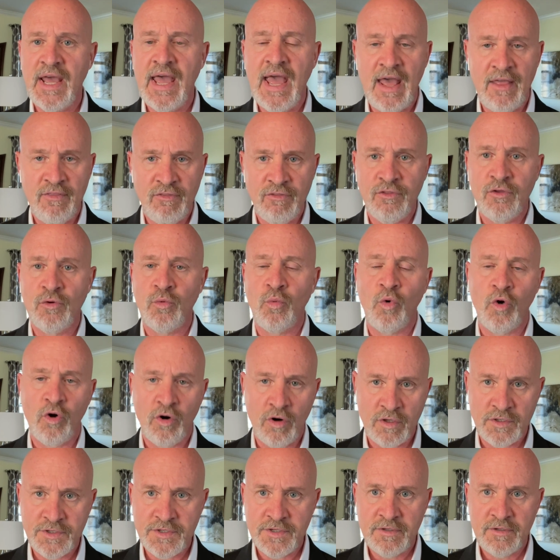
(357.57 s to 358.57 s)
and the
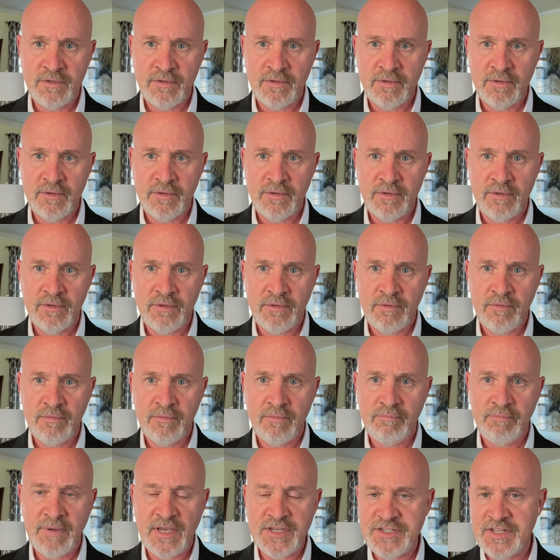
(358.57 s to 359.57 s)
world,
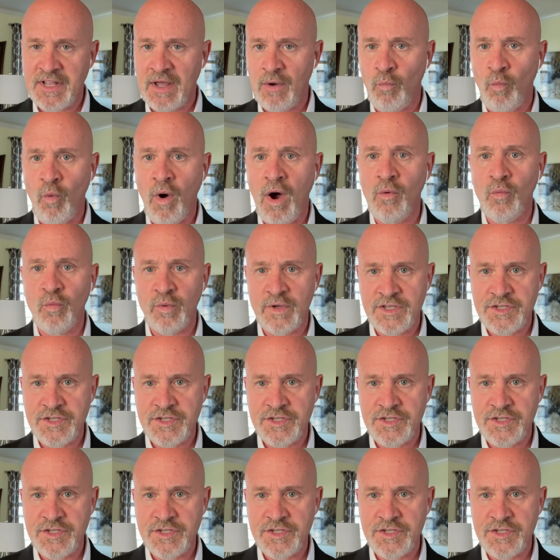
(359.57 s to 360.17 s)
based on what we